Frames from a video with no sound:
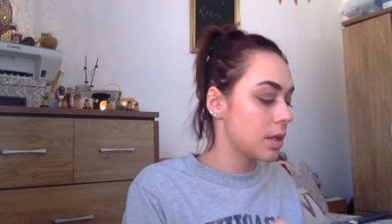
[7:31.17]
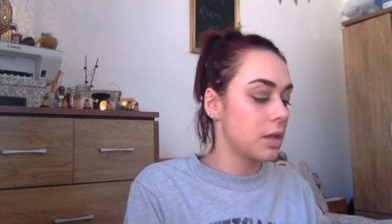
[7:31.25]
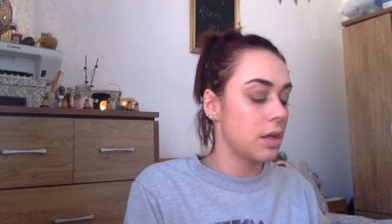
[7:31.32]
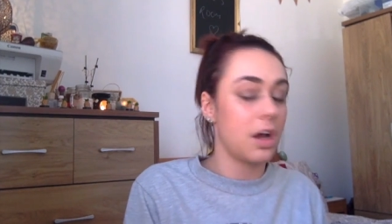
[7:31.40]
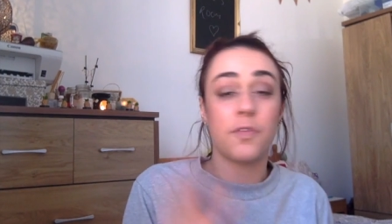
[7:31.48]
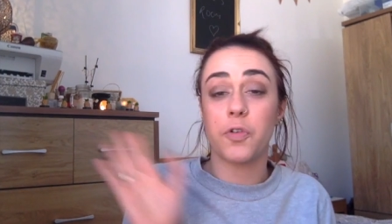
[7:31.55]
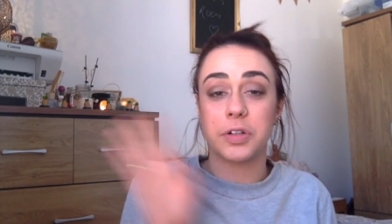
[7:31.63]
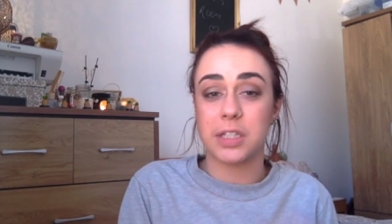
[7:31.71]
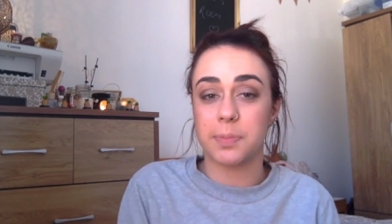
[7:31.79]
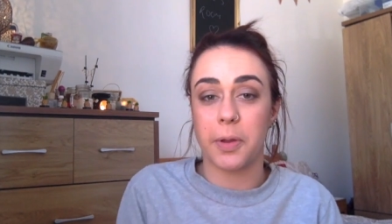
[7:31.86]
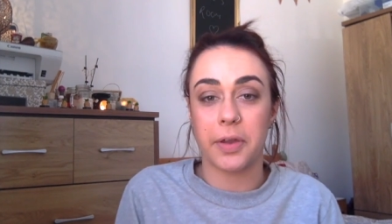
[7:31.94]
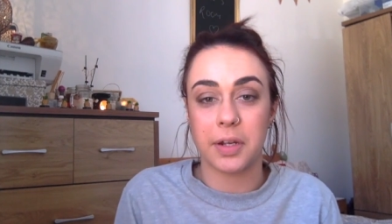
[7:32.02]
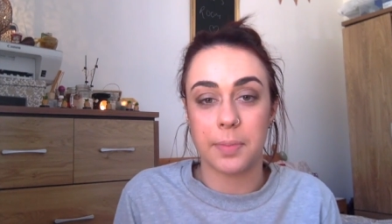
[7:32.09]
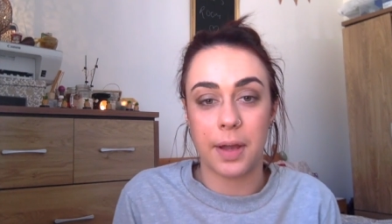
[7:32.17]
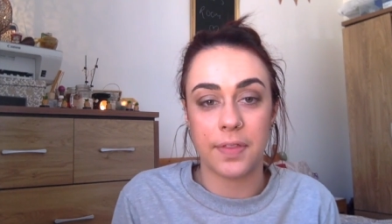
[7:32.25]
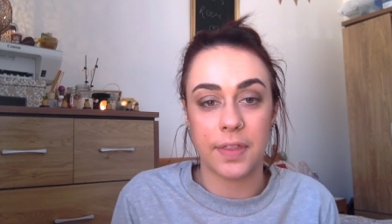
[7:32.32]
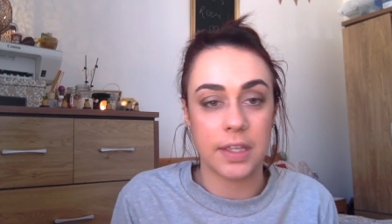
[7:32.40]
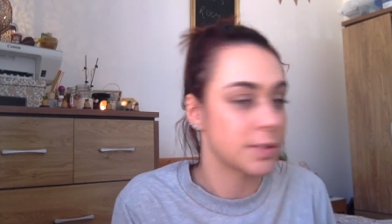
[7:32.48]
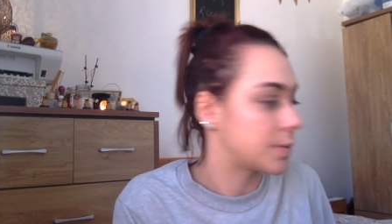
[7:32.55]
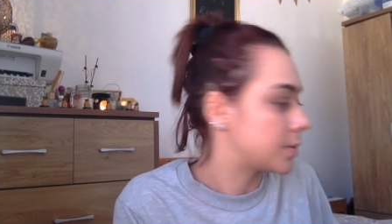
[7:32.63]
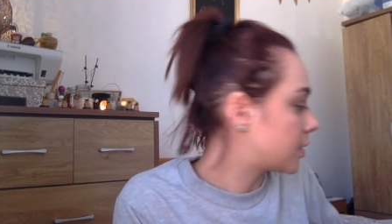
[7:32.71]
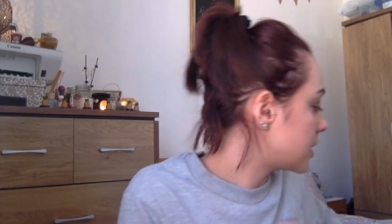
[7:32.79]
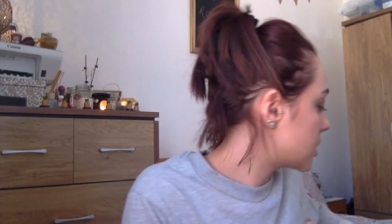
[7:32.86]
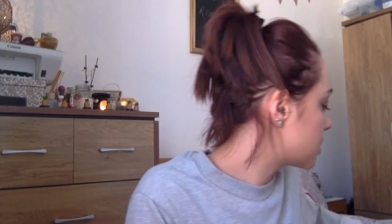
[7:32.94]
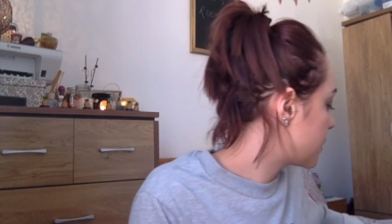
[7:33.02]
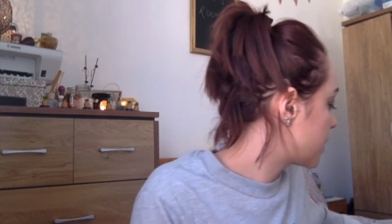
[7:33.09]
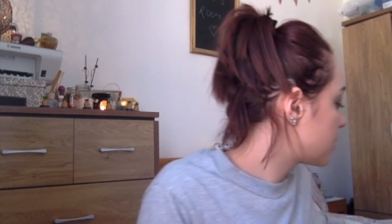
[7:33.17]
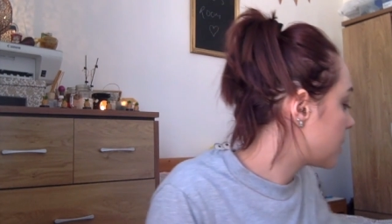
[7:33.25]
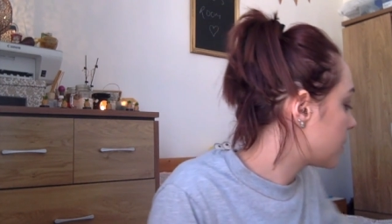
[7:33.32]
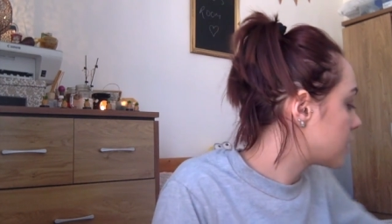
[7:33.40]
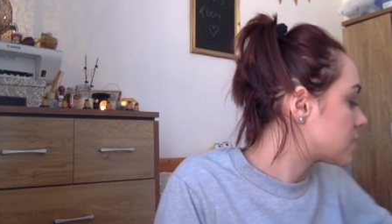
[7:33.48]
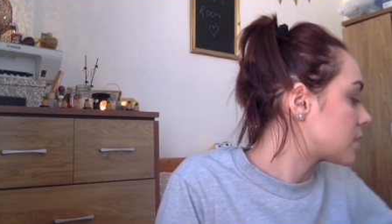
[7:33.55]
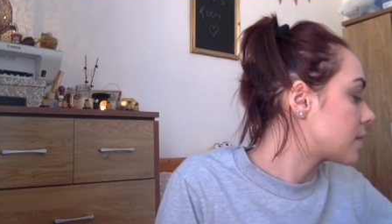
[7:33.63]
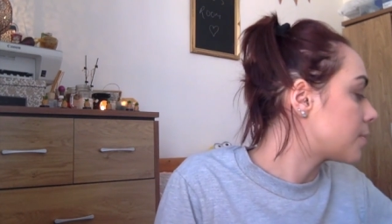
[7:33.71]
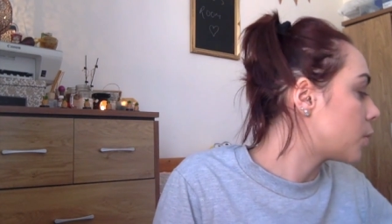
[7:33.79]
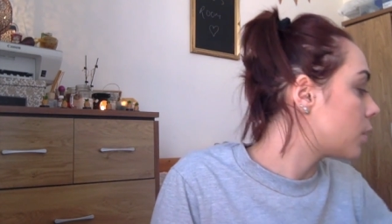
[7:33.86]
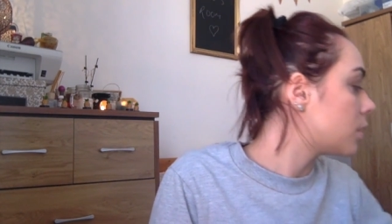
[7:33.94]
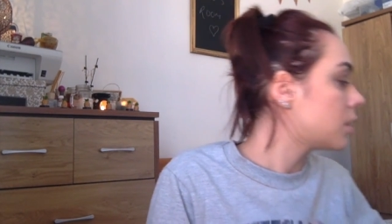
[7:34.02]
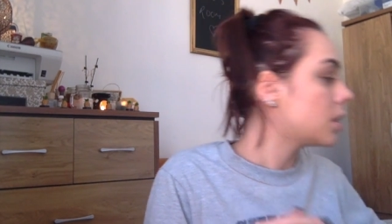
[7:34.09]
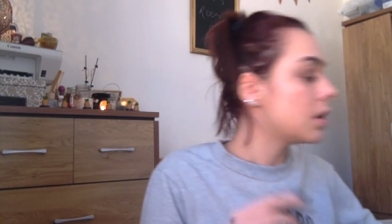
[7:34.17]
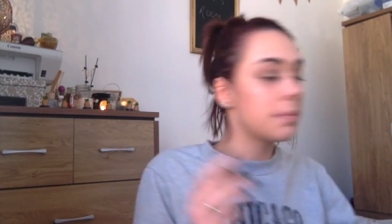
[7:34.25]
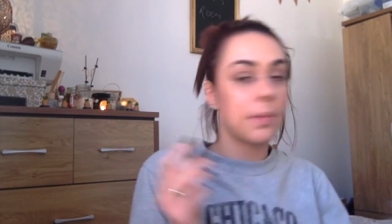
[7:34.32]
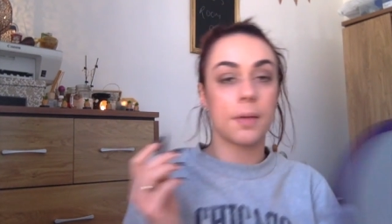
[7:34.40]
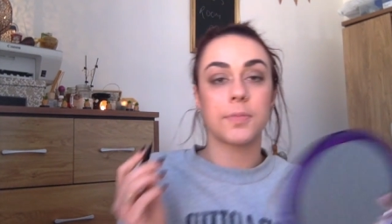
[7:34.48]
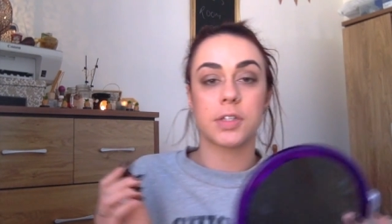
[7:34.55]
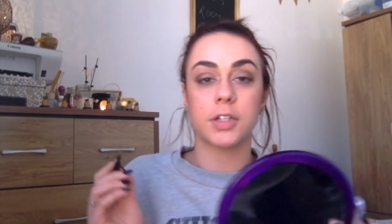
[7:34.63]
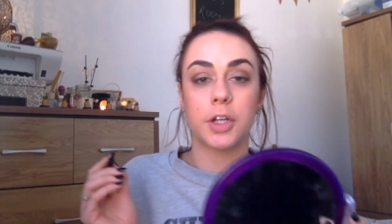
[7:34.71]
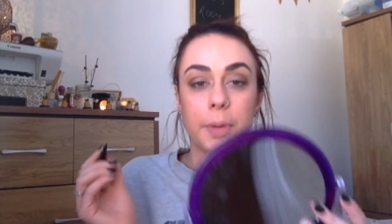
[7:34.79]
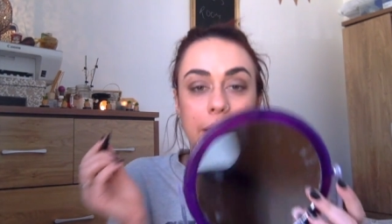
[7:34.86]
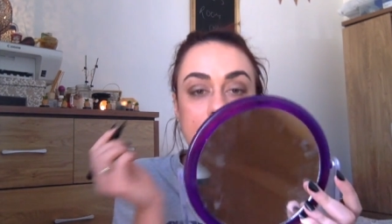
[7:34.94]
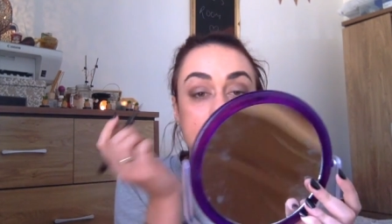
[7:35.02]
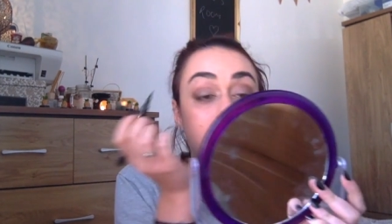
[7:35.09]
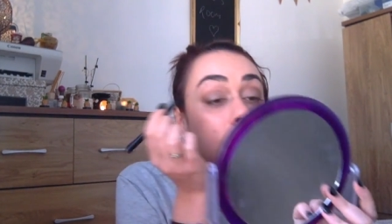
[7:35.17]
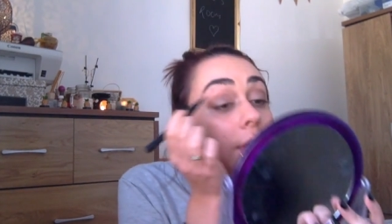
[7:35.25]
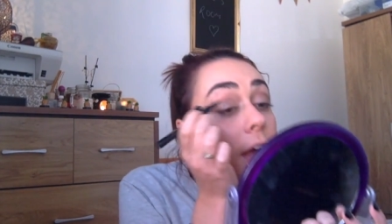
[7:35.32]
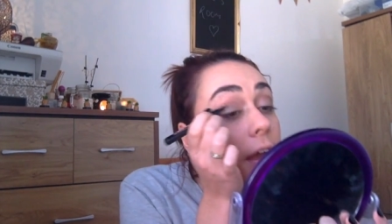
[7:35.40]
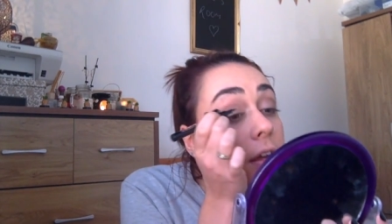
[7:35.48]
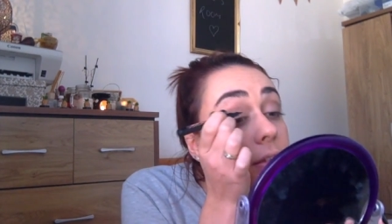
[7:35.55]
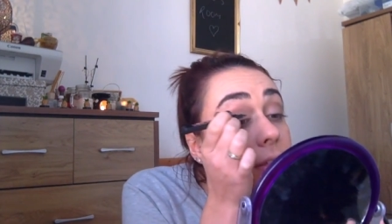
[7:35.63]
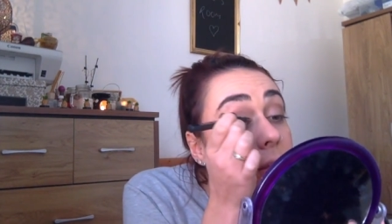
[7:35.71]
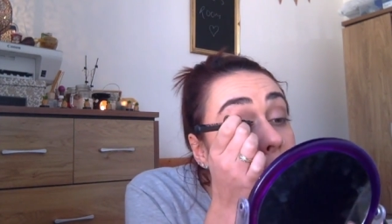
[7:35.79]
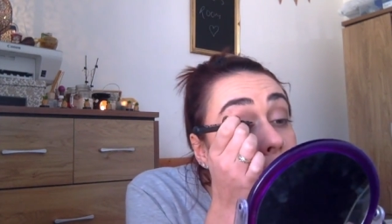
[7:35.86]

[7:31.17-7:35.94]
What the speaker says: I've already spoken about these, so I don't need to speak about these anymore. But I'm just going to quickly do those.